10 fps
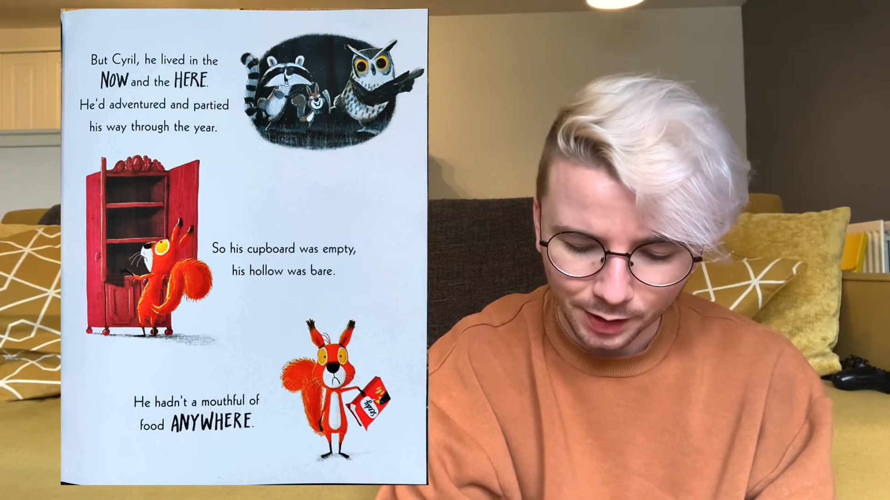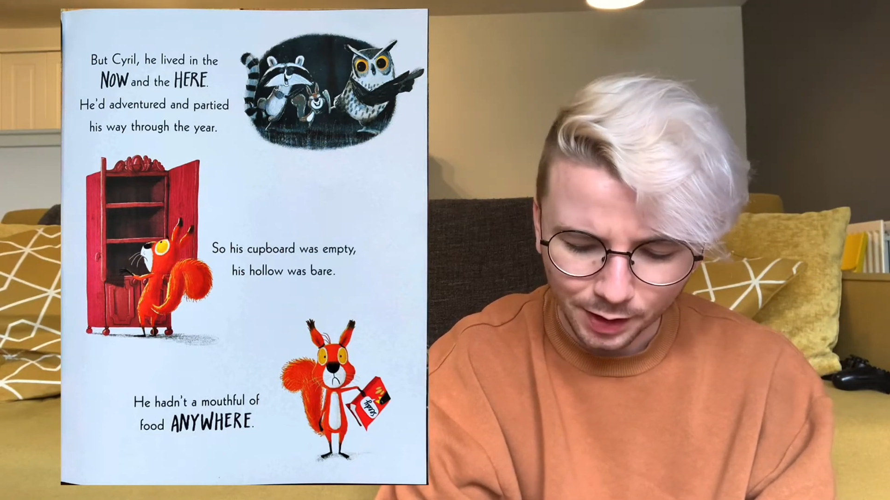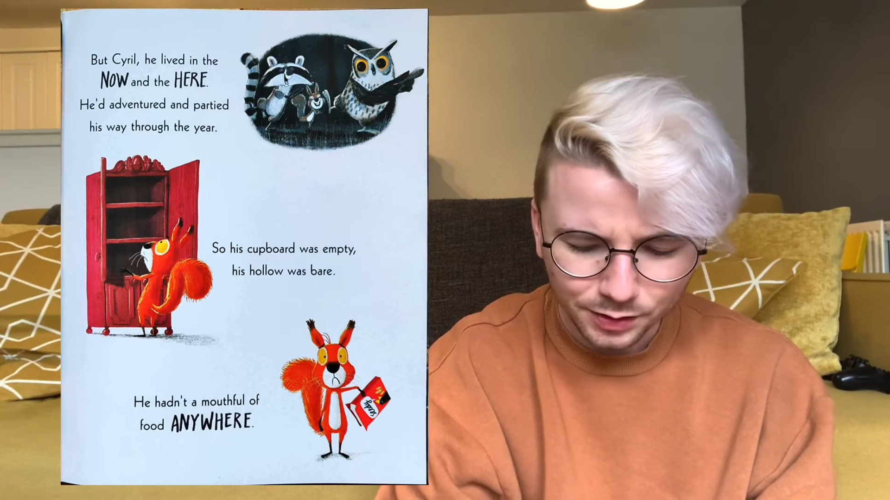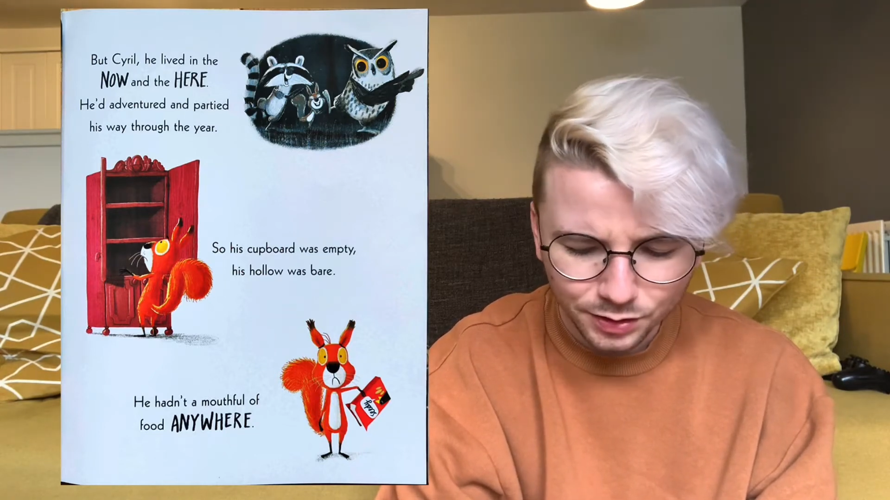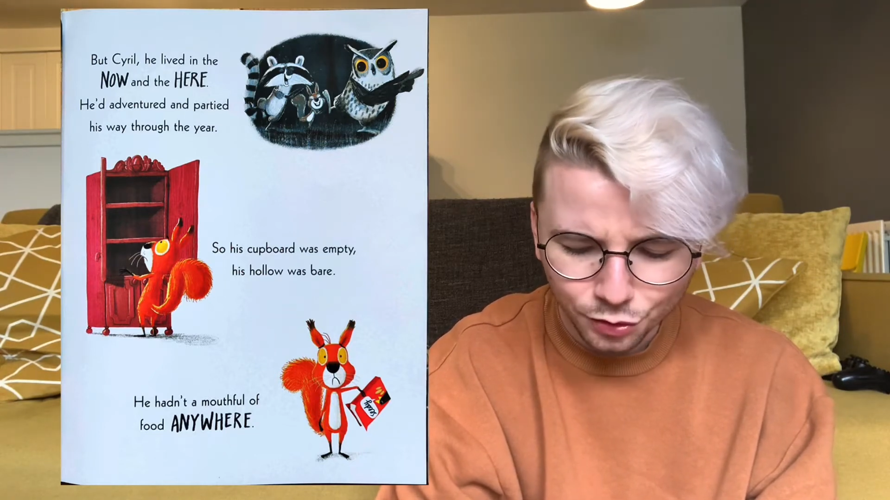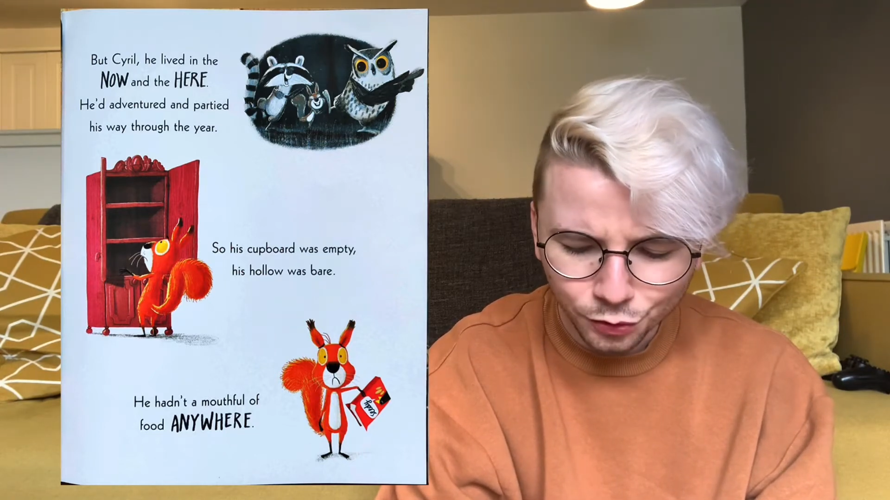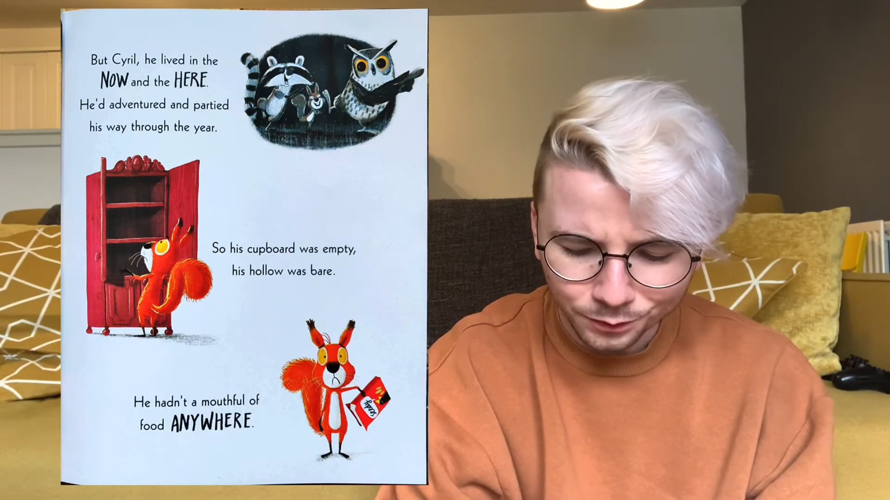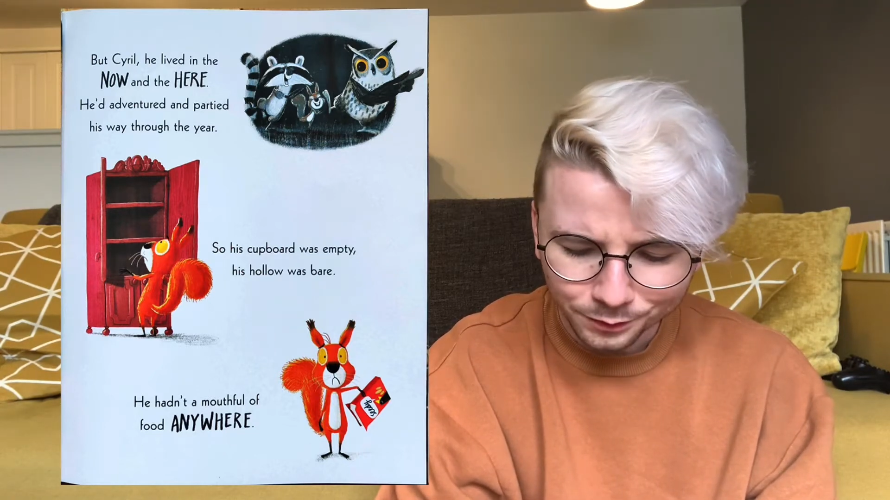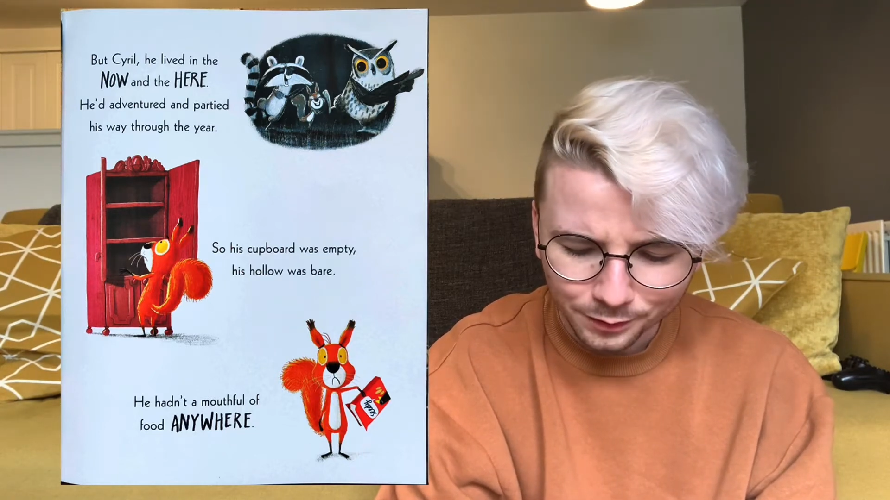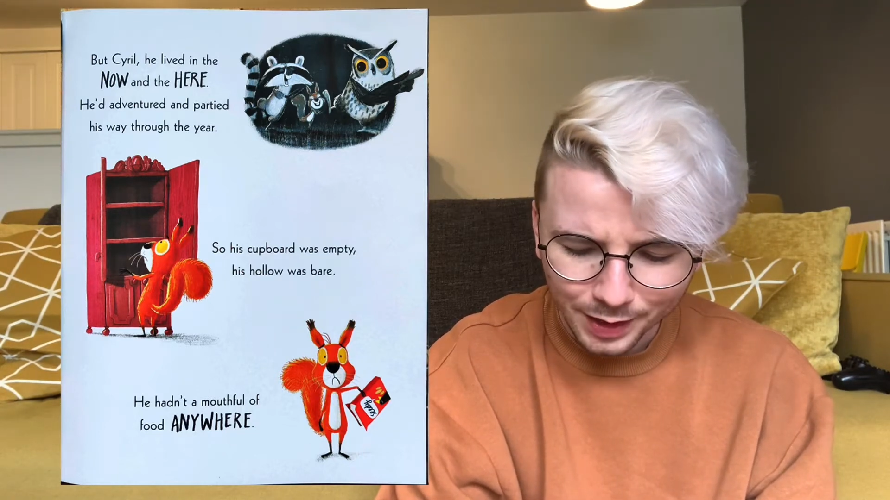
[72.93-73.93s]
So,
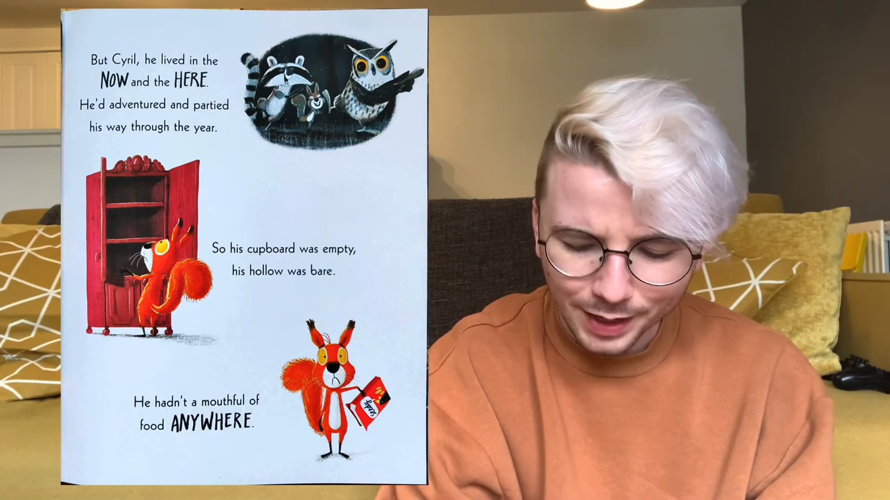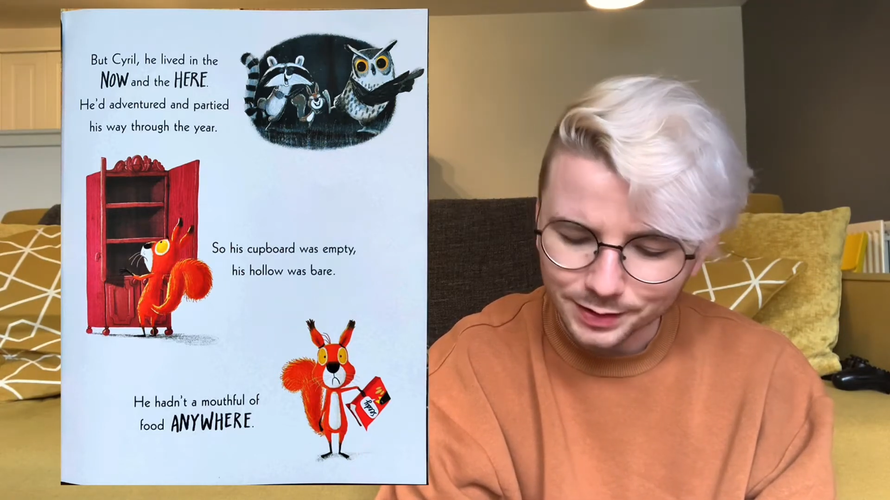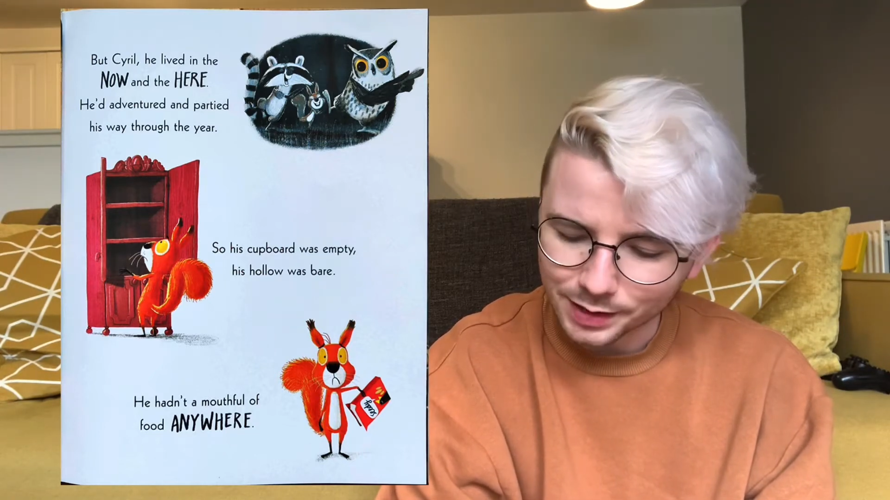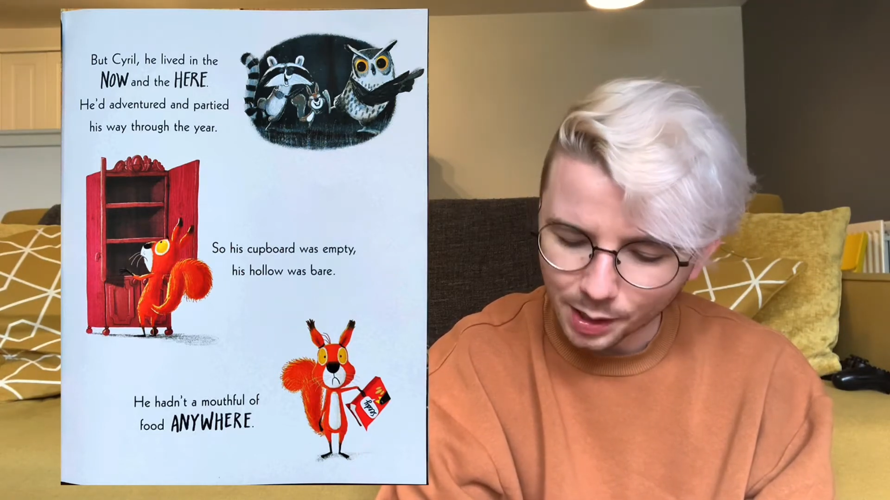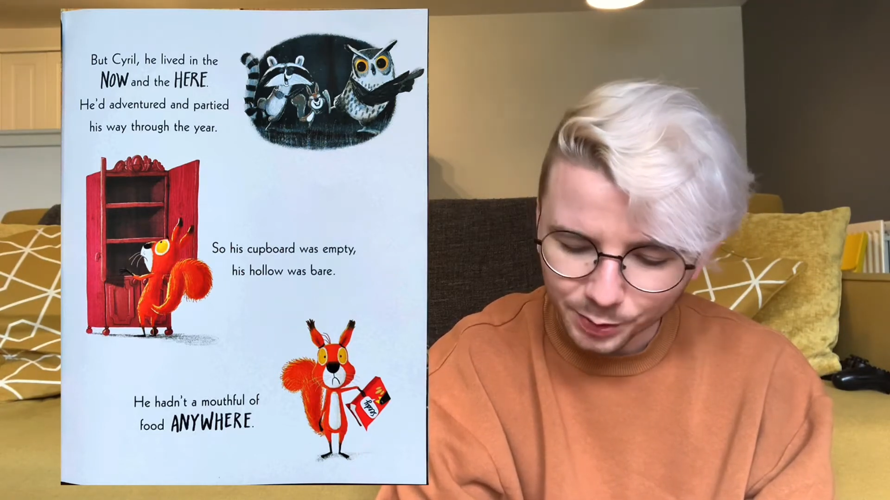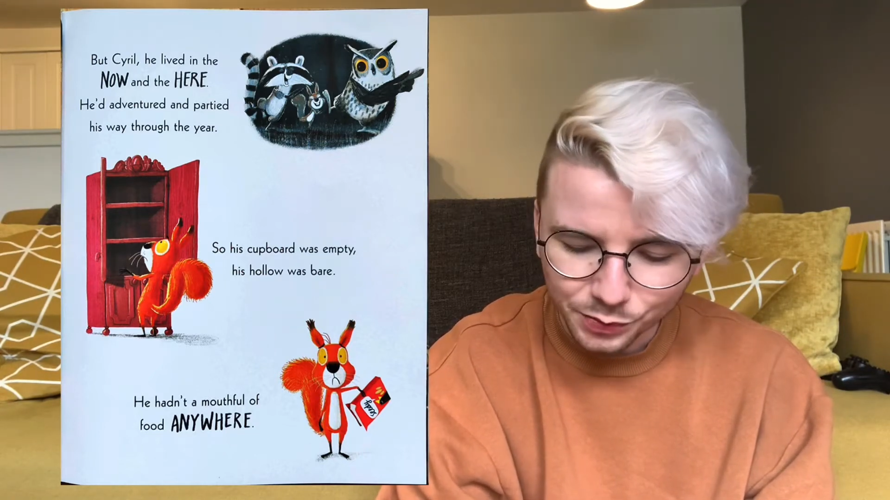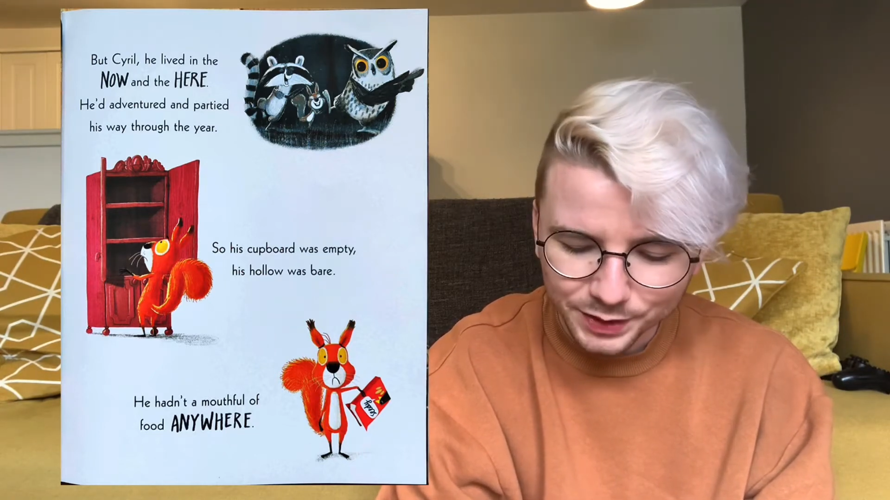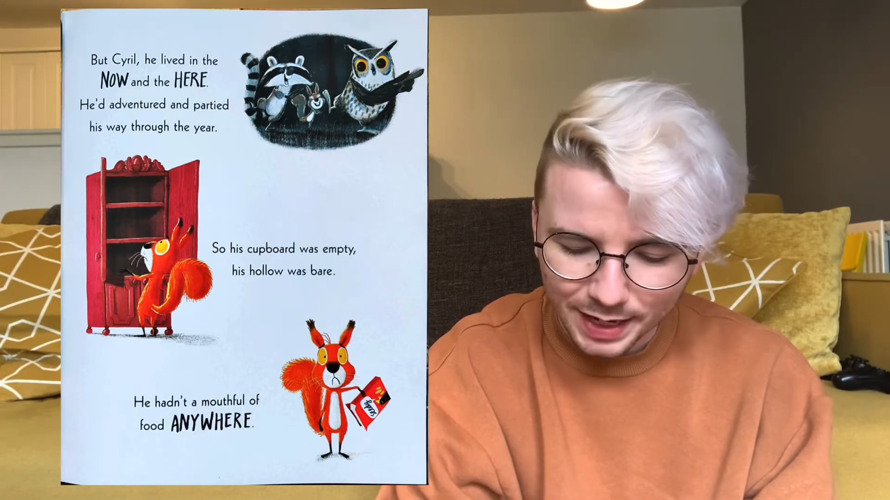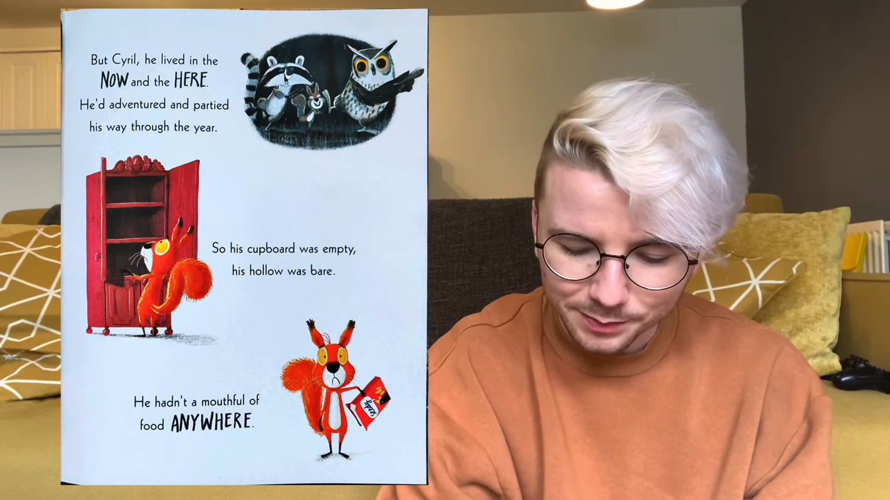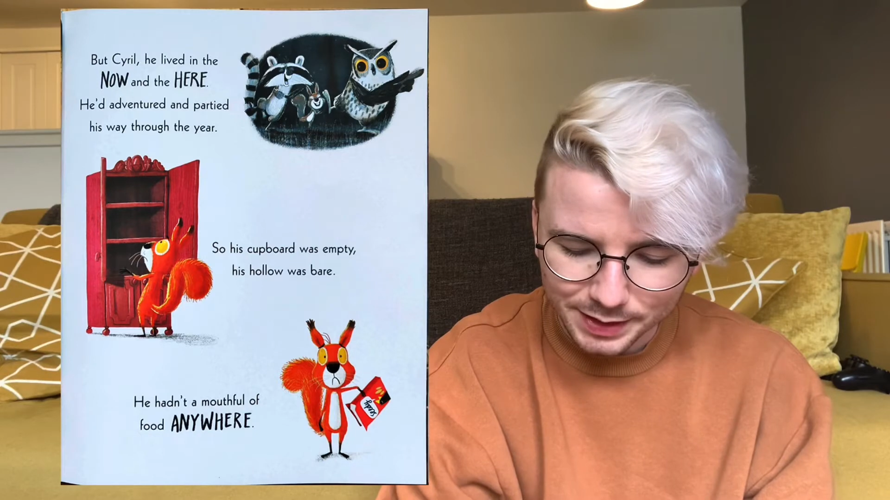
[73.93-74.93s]
his cupboard was
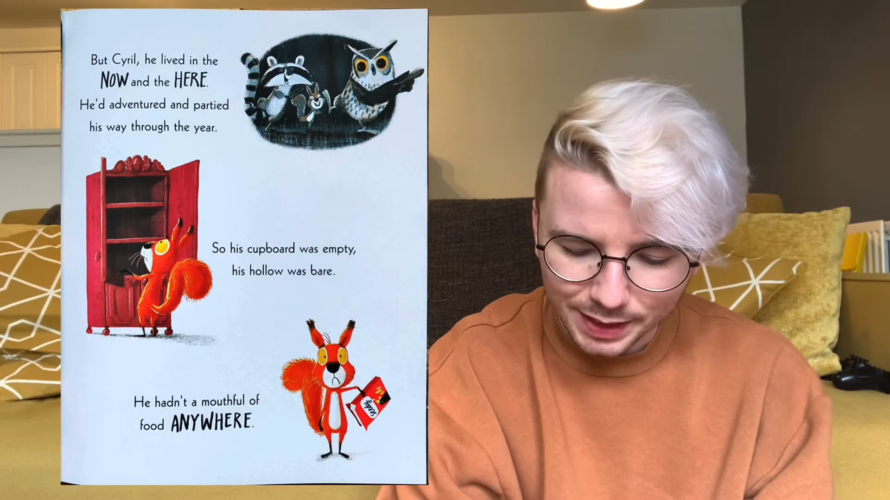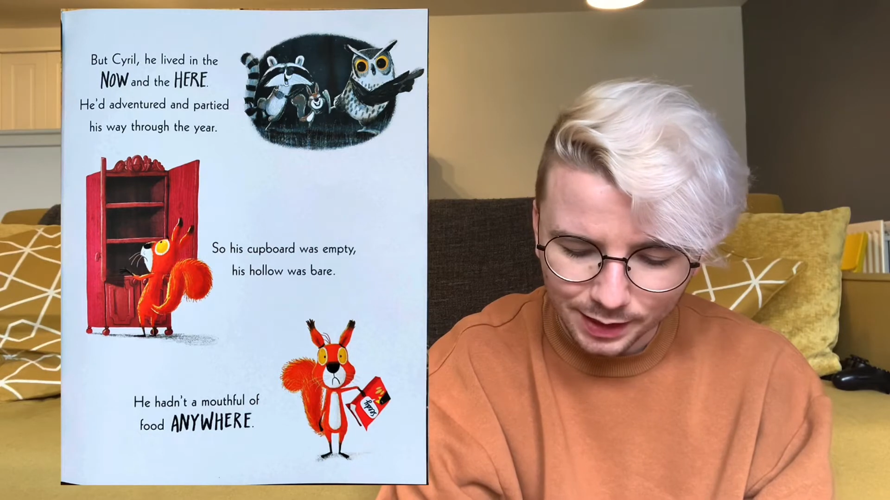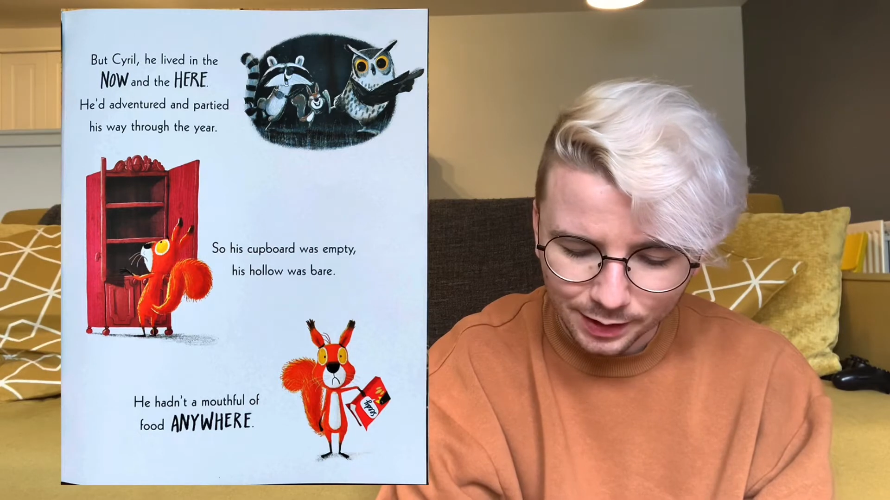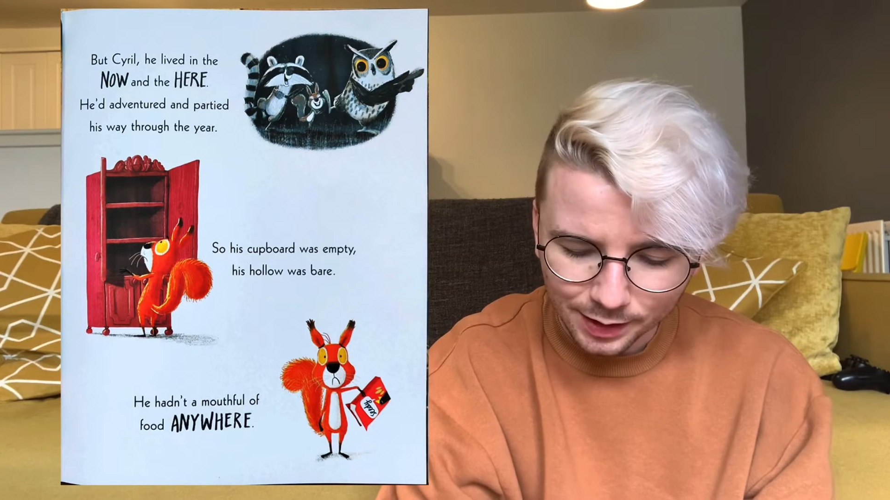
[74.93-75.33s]
empty,